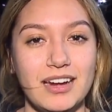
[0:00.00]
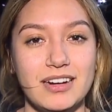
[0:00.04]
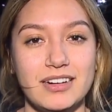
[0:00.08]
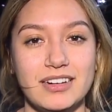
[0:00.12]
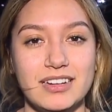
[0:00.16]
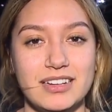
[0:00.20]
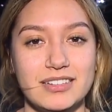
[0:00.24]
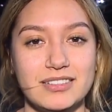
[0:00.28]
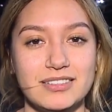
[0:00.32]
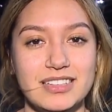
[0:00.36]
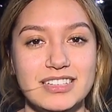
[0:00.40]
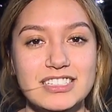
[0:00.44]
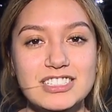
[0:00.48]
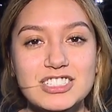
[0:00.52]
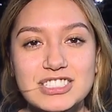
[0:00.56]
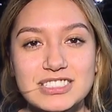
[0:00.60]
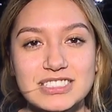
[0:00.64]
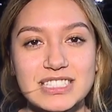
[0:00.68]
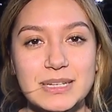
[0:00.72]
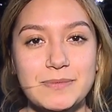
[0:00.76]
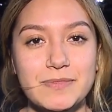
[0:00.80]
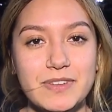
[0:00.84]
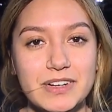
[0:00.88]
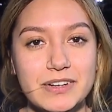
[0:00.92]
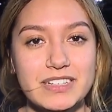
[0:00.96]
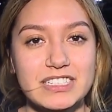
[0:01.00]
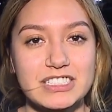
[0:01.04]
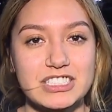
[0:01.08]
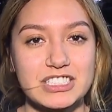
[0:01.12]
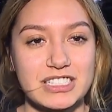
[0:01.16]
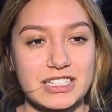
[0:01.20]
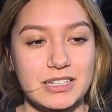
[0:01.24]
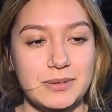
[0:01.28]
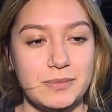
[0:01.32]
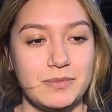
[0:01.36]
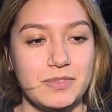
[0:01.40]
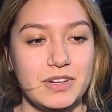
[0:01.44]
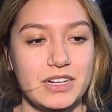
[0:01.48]
don't know. It just seemed very
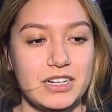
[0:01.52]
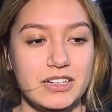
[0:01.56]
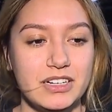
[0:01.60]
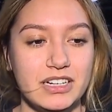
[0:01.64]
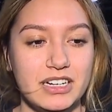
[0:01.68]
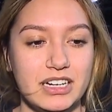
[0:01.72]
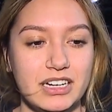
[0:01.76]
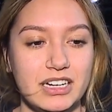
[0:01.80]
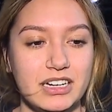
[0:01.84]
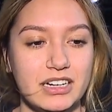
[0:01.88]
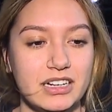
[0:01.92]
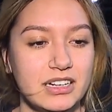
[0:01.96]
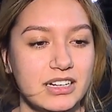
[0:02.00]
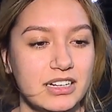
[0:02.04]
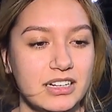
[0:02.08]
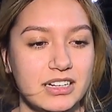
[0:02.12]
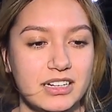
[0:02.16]
cheap, very